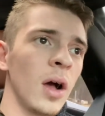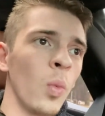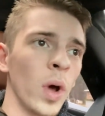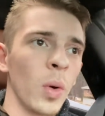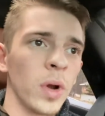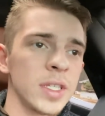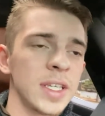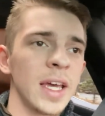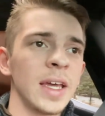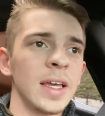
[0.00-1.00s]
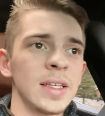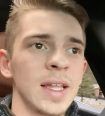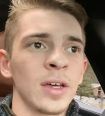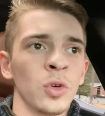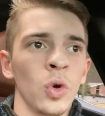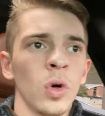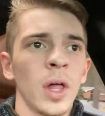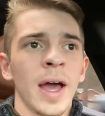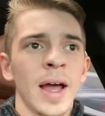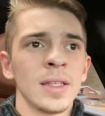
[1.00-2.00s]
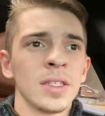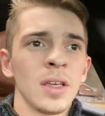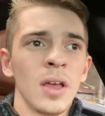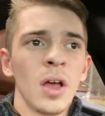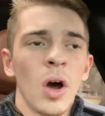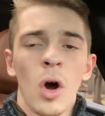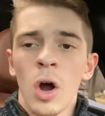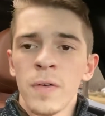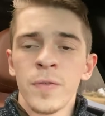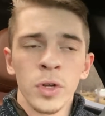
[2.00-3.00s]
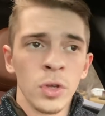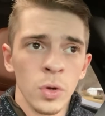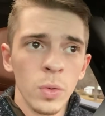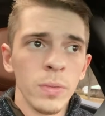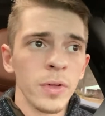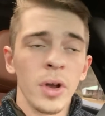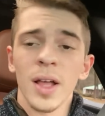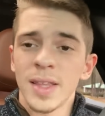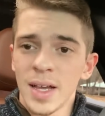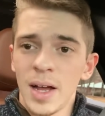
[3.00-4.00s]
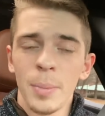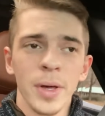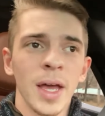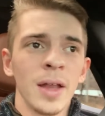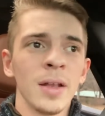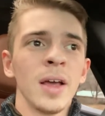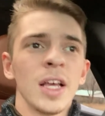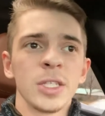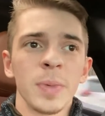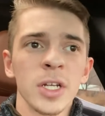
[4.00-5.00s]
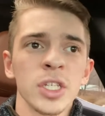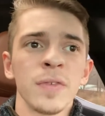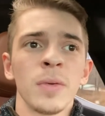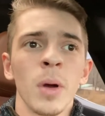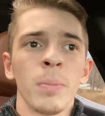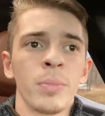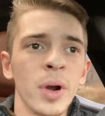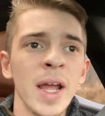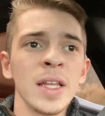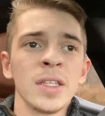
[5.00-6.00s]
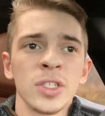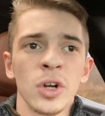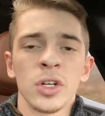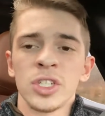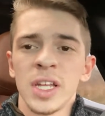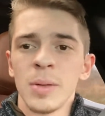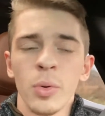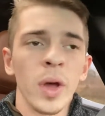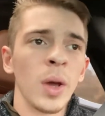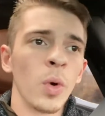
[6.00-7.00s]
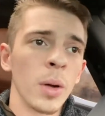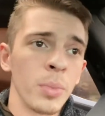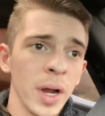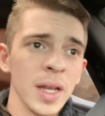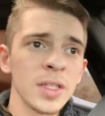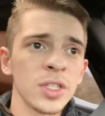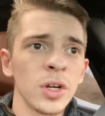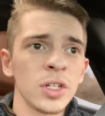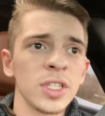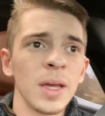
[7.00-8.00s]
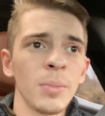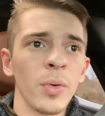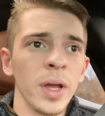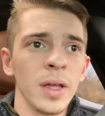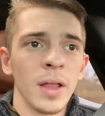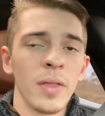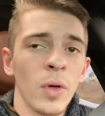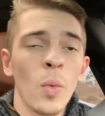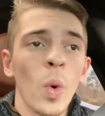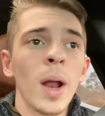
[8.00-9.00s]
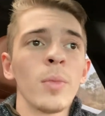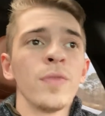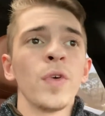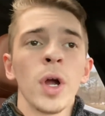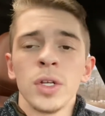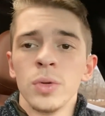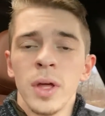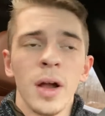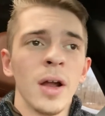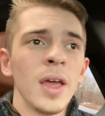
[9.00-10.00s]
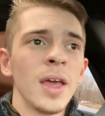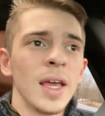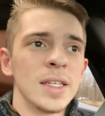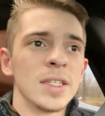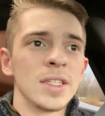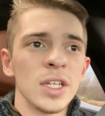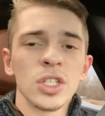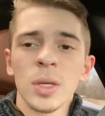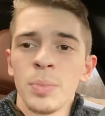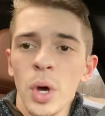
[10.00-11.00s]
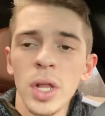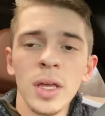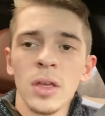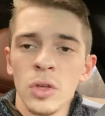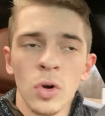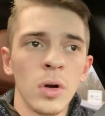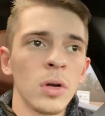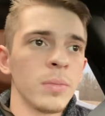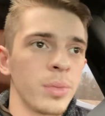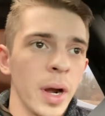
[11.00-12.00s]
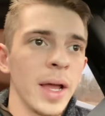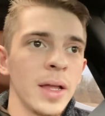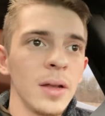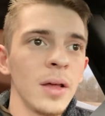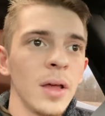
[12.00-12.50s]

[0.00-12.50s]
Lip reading: what I want to say is that Google ads are for you. They're not that complicated, especially from a branded search standpoint. And what a branded search standpoint, what I'm referring to there is essentially putting your brand